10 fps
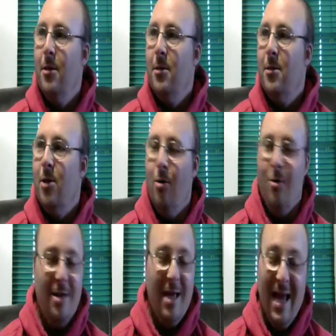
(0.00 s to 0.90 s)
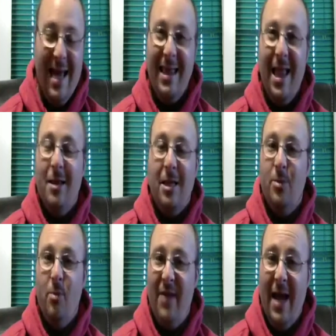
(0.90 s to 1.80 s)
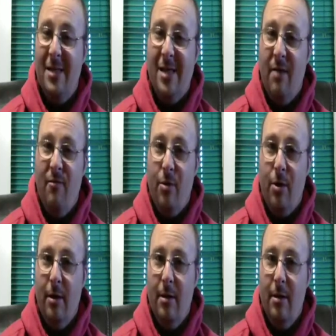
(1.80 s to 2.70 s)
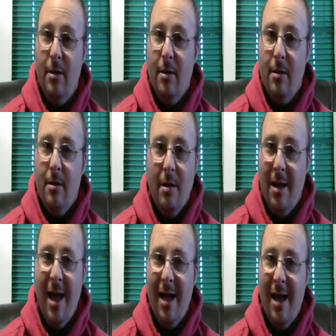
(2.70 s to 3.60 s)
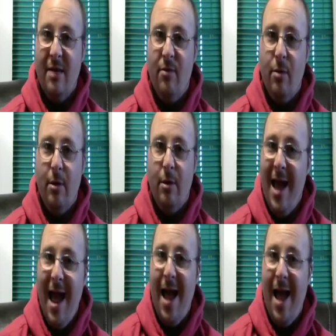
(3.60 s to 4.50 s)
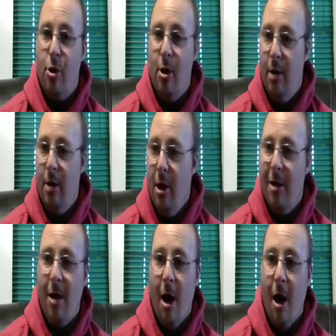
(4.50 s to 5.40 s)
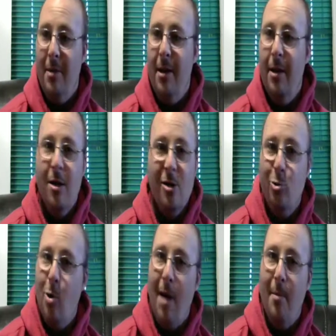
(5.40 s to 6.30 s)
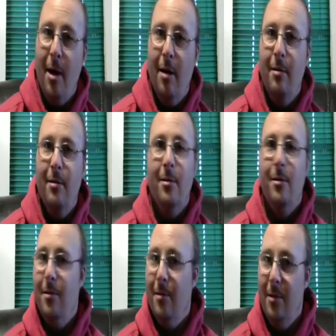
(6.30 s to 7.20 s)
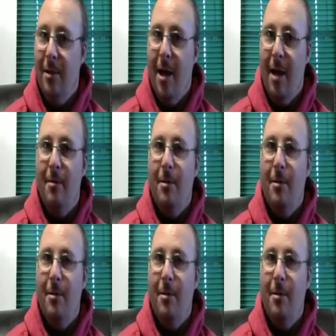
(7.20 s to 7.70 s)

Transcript: So, this movie has everything. Has everything. Action, comedy, drama. Yeah.